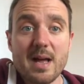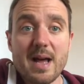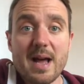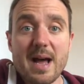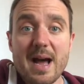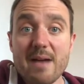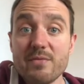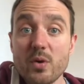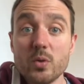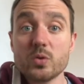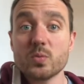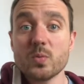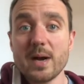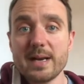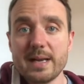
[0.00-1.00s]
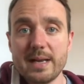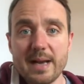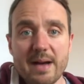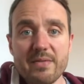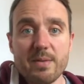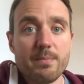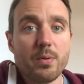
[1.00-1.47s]
have those ready, have
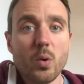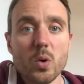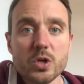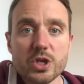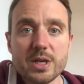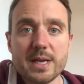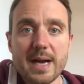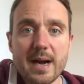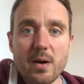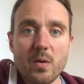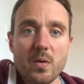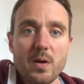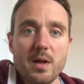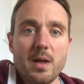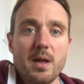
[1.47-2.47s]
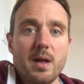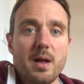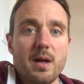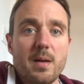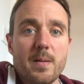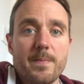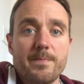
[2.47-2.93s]
them portioned out.
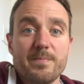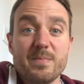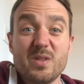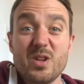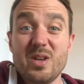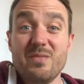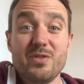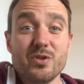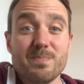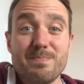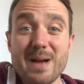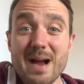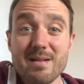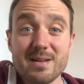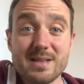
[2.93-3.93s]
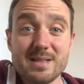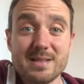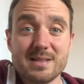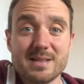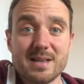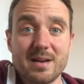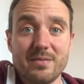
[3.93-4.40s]
even your berries and
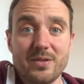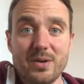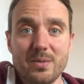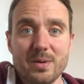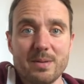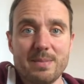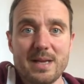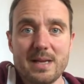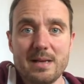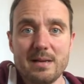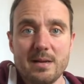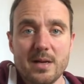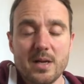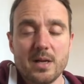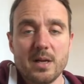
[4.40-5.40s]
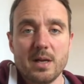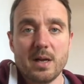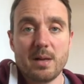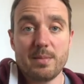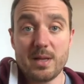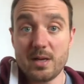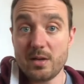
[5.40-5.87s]
stuff. You don't want to be, I
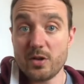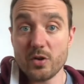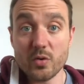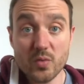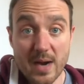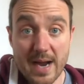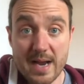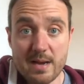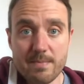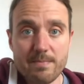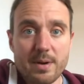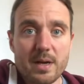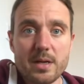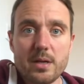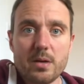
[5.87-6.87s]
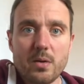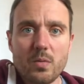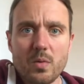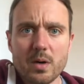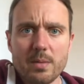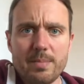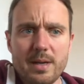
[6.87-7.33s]
mean, they're great, but you don't
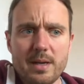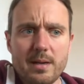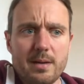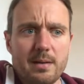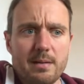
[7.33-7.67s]
want to be